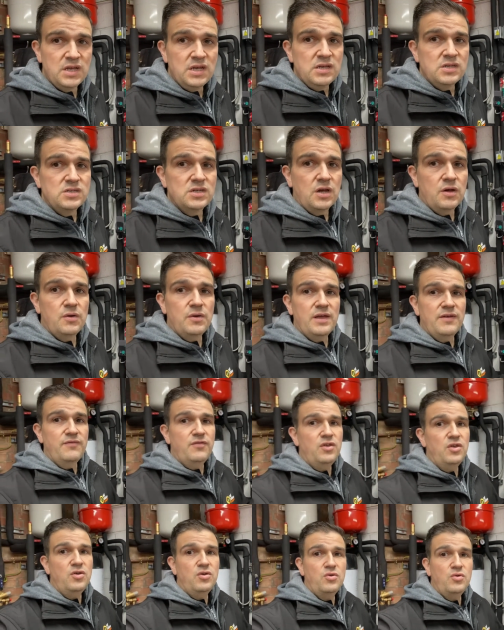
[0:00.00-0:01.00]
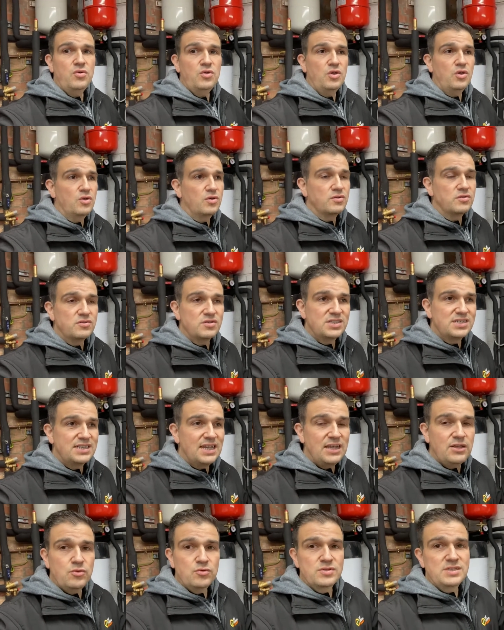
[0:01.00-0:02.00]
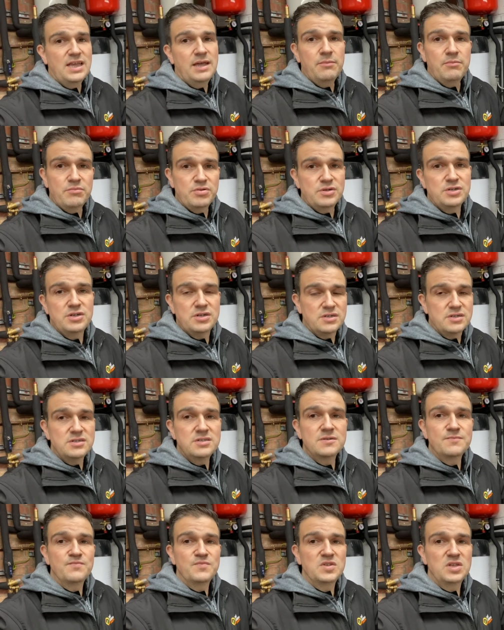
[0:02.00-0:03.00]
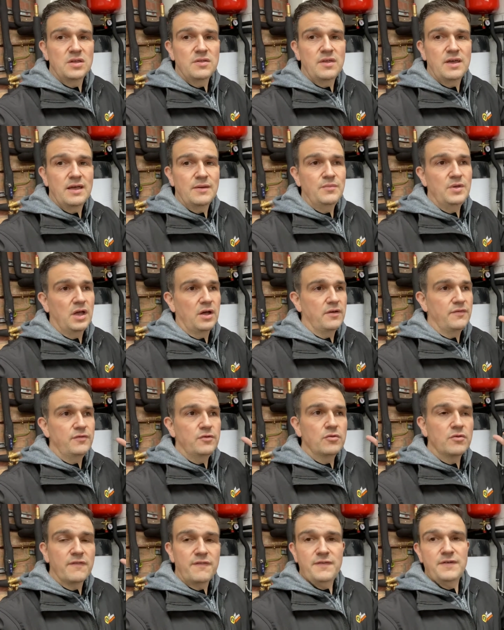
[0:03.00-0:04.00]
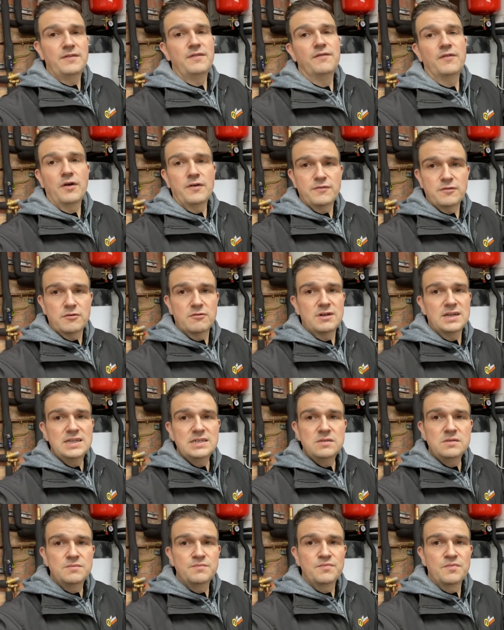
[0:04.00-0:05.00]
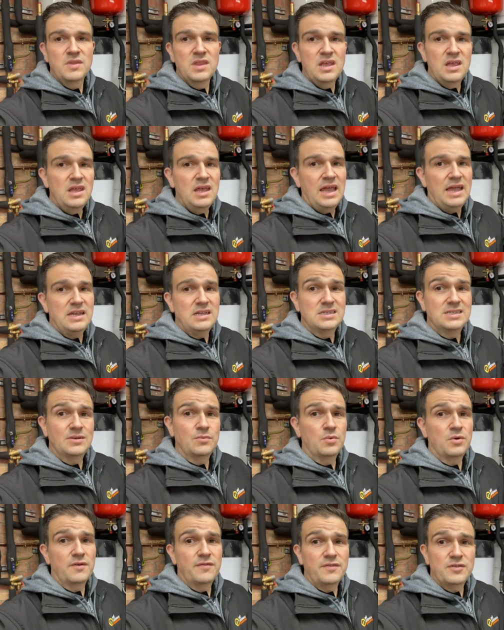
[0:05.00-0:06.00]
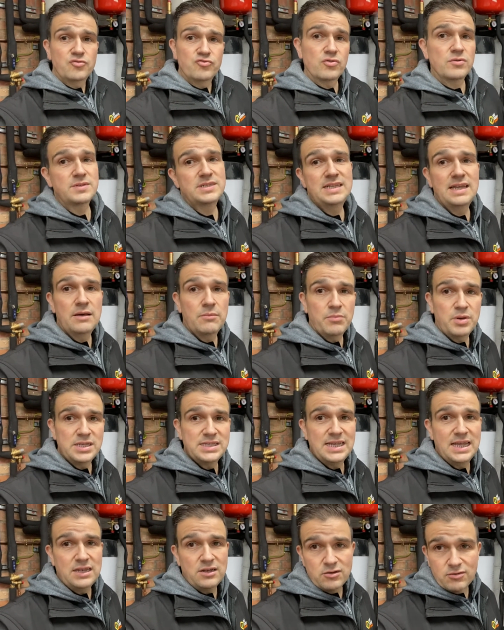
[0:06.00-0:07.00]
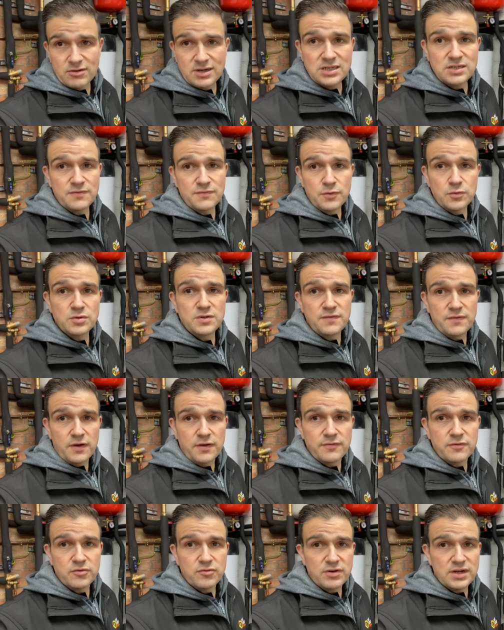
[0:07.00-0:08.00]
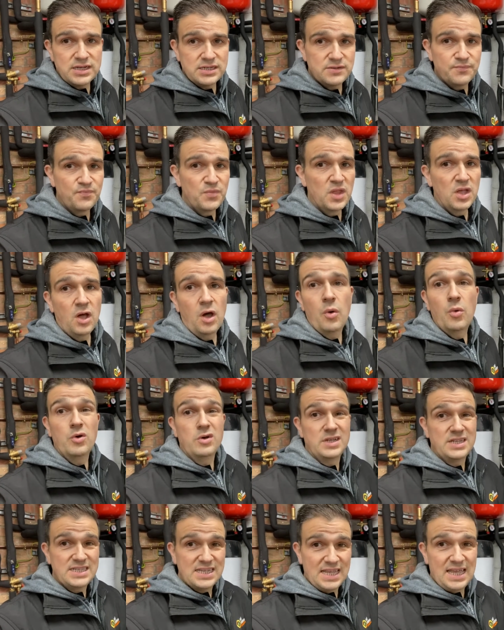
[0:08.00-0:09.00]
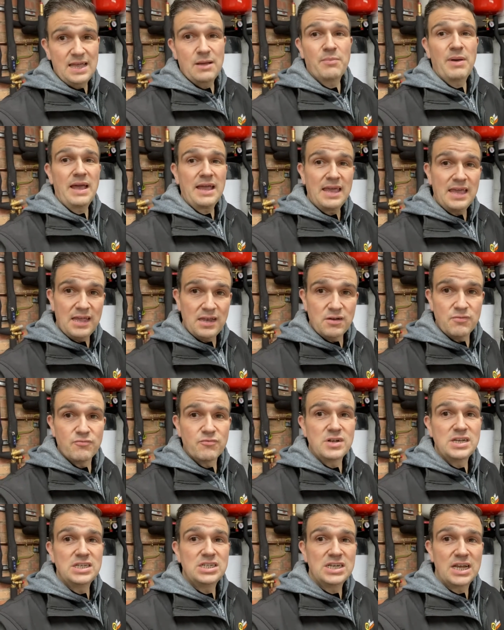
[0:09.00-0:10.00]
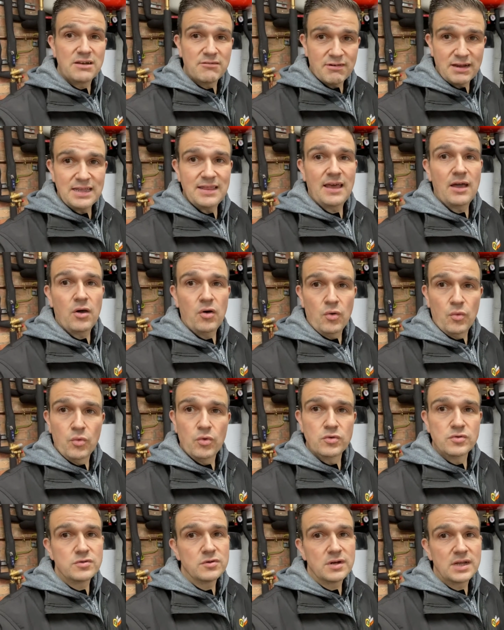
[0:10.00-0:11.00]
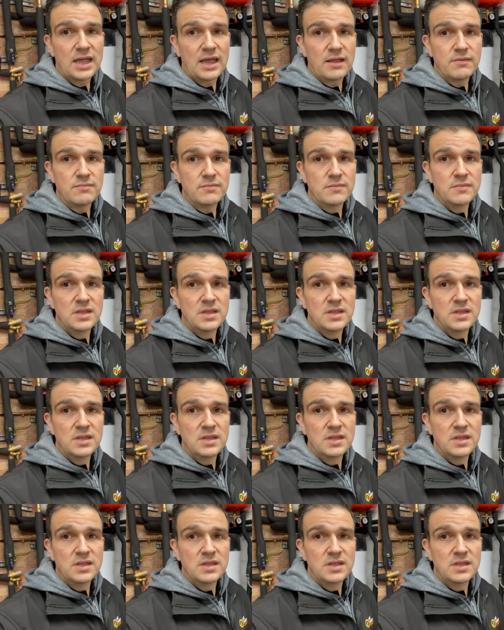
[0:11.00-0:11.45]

So if you, you can set your temperatures so that, you know, if you're at 55 degrees, and you said, well, if it drops down by 10 degrees to 45 degrees, I want it to kick back in and regenerate that hot water again.